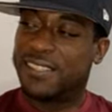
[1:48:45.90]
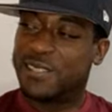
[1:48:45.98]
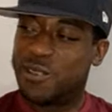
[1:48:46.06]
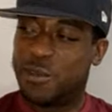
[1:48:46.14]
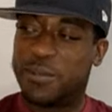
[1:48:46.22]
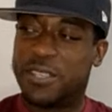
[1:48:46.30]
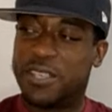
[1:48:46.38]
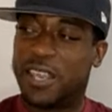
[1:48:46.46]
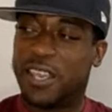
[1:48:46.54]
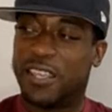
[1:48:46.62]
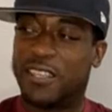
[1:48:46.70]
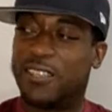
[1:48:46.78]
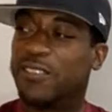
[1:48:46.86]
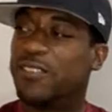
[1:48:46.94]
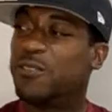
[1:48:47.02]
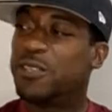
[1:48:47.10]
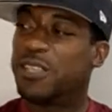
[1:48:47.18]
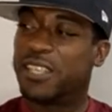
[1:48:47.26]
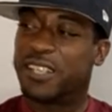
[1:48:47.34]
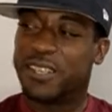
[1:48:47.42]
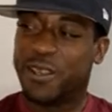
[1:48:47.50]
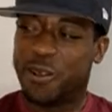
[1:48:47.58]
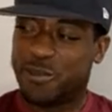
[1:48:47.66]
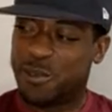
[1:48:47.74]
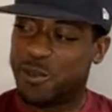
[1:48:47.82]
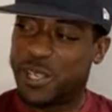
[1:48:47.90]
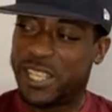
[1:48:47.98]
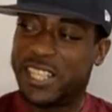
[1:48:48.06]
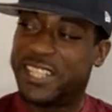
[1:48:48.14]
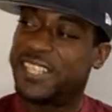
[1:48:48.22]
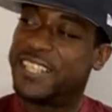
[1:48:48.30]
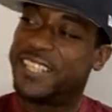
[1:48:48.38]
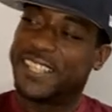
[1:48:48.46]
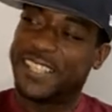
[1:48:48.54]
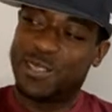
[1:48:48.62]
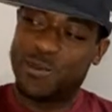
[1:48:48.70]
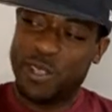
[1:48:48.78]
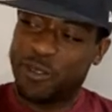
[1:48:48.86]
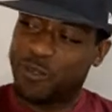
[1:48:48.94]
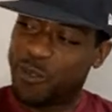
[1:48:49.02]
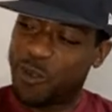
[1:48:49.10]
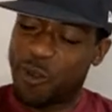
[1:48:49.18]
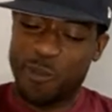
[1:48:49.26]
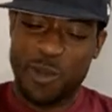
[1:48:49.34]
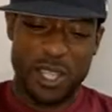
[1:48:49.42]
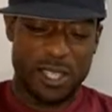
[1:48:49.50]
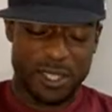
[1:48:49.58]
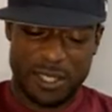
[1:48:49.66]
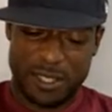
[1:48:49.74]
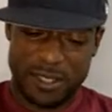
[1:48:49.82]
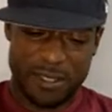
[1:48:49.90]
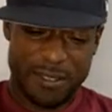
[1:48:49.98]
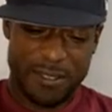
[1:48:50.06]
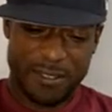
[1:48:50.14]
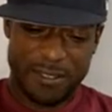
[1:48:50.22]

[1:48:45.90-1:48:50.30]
You know what I'm saying? You get it over with in 3 or 4 months,